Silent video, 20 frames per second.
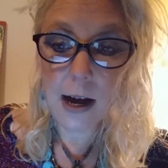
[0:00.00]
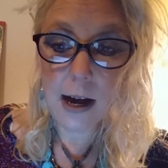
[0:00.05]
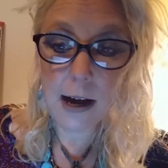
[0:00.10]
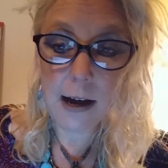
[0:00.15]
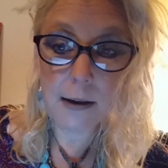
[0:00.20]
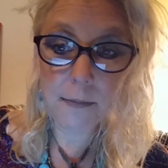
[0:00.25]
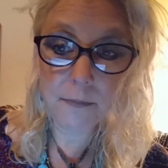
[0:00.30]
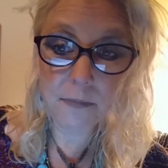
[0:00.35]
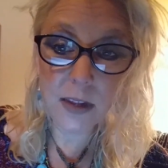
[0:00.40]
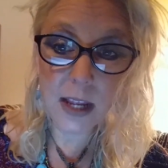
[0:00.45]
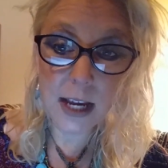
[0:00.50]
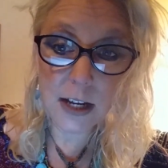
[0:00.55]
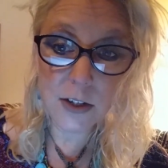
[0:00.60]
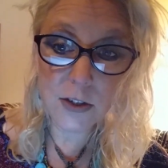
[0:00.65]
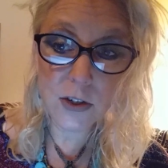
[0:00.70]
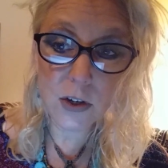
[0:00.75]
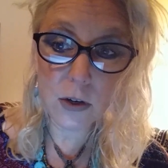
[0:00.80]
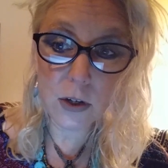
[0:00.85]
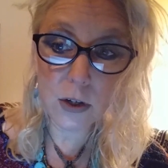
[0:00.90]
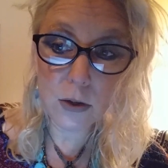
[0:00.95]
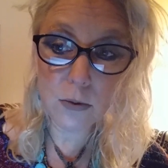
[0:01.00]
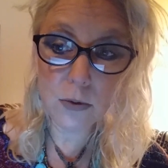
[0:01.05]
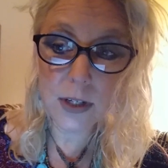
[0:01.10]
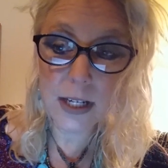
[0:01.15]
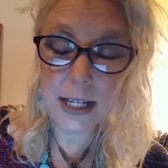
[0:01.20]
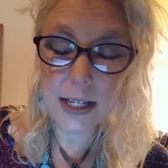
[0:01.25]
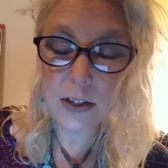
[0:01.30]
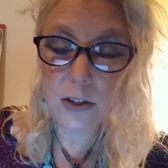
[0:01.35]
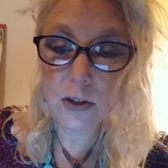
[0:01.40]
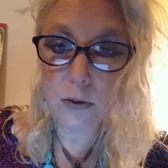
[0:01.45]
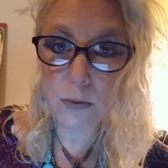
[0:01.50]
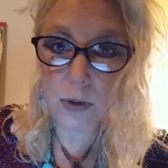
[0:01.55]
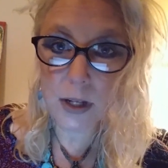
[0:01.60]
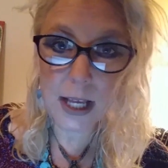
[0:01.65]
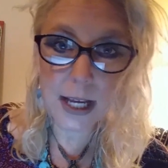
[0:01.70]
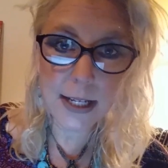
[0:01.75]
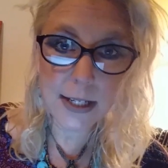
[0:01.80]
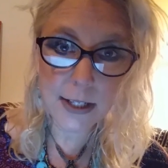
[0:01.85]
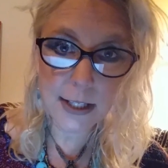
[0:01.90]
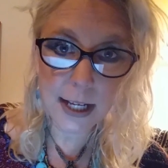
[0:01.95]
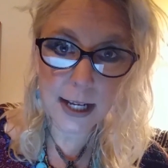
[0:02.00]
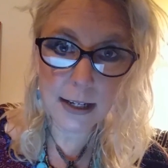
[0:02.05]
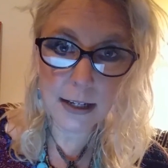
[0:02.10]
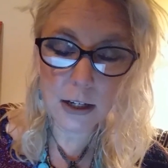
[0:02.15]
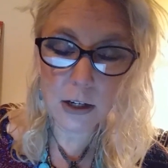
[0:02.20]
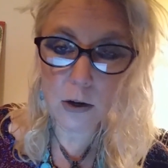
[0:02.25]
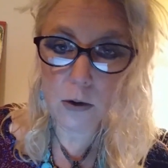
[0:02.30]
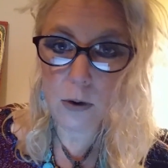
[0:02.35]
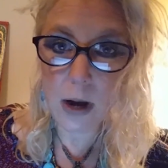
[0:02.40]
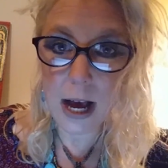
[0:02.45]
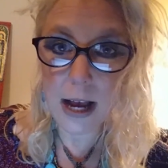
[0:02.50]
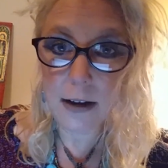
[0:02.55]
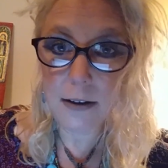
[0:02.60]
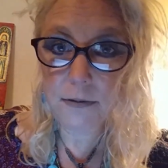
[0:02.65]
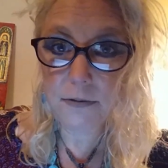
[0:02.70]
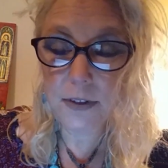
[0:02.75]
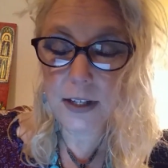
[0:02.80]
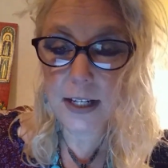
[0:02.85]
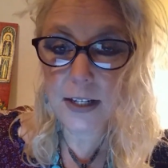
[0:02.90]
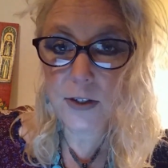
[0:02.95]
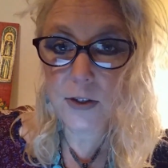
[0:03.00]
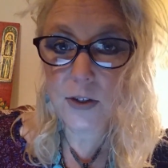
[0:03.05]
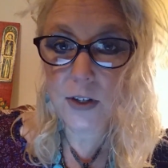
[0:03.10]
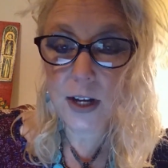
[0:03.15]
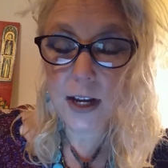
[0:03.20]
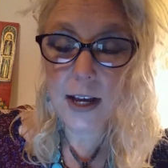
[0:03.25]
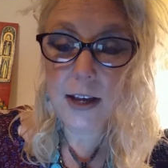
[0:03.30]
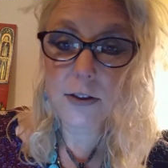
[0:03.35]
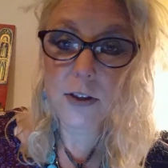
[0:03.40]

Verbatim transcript: Um, and so you need to realize that, you know, out of these,